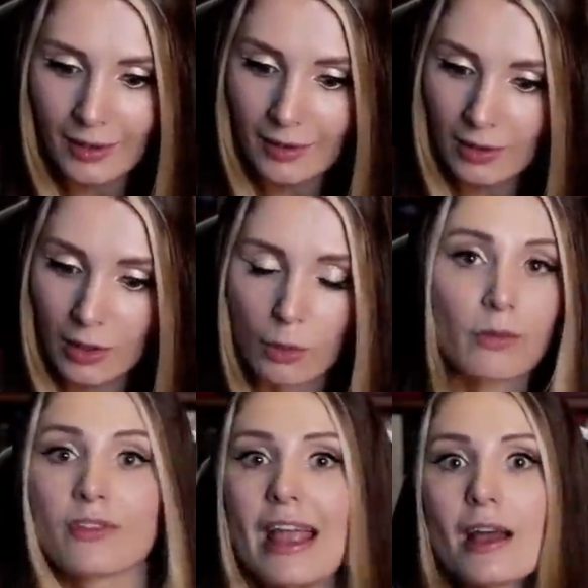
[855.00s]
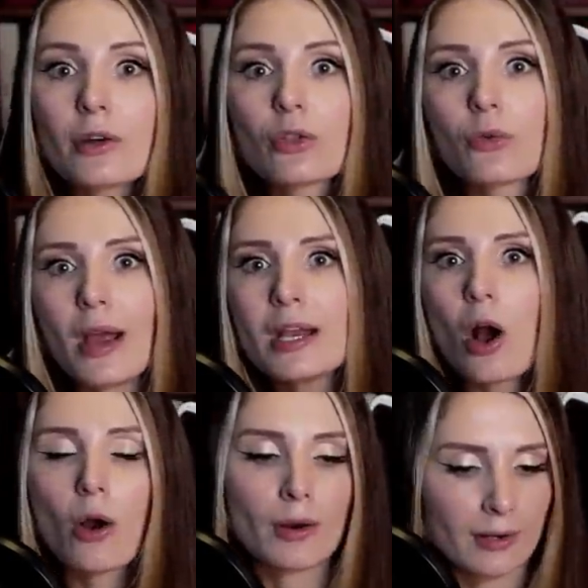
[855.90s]
you know, stay under the
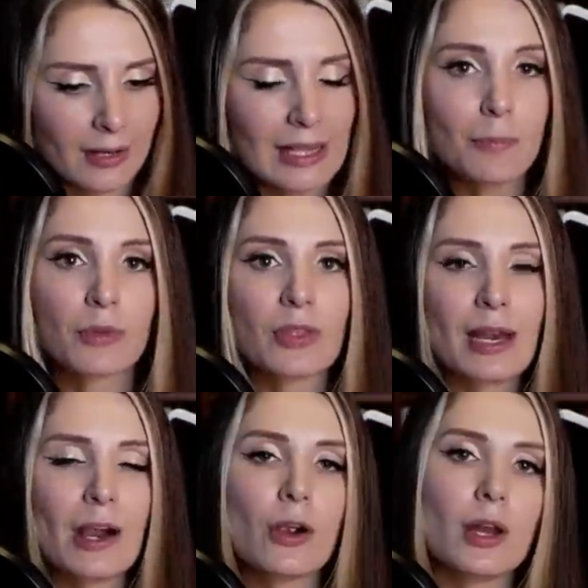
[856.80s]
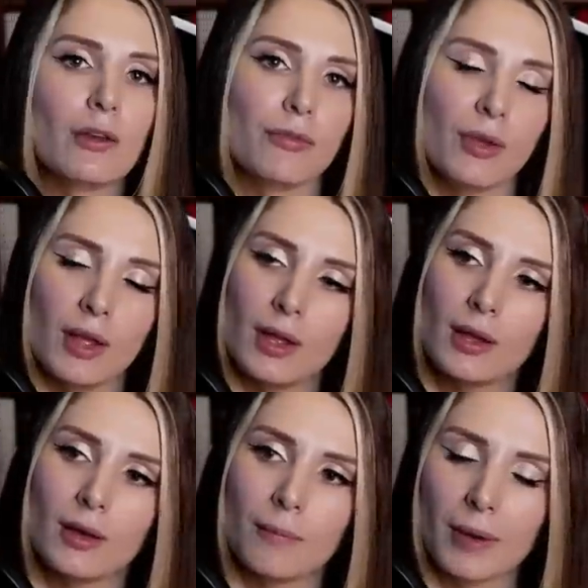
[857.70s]
radar and keep with the narrative.
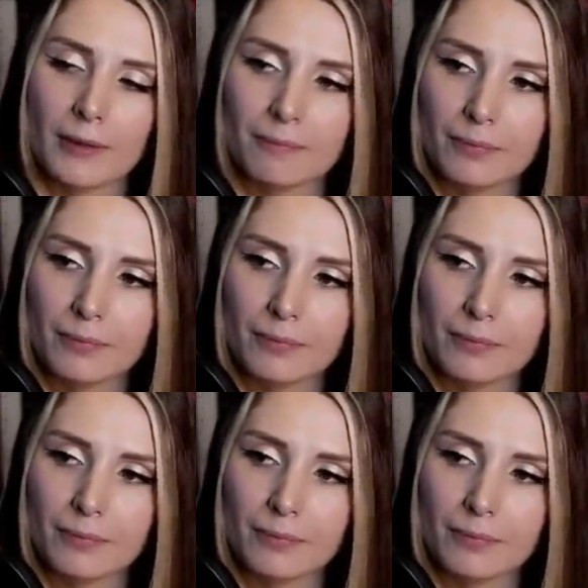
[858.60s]
But